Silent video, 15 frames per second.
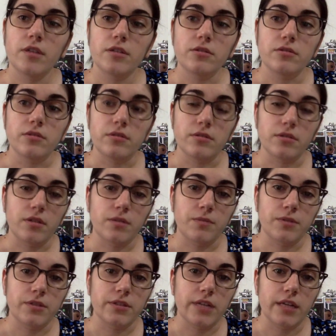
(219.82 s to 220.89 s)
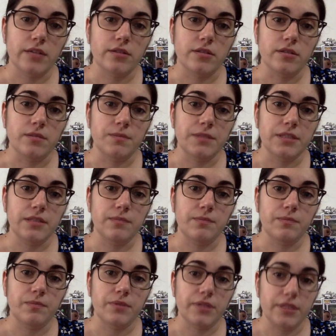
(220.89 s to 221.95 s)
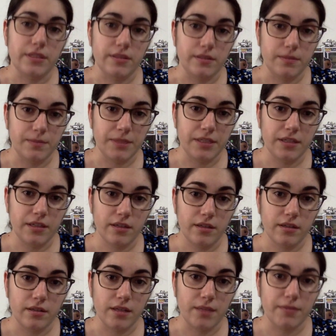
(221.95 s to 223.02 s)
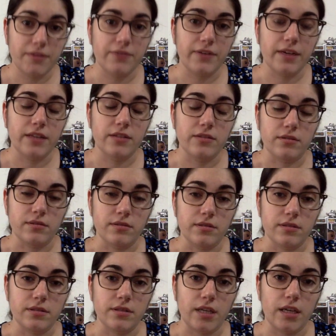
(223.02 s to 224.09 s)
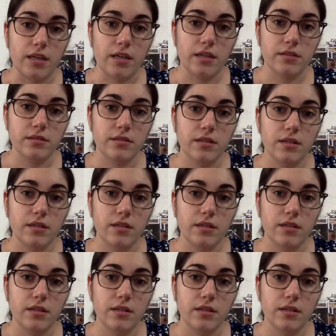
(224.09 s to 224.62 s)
So the Shark Prince asked this bee, Please, bee, let me find the source of this chaos.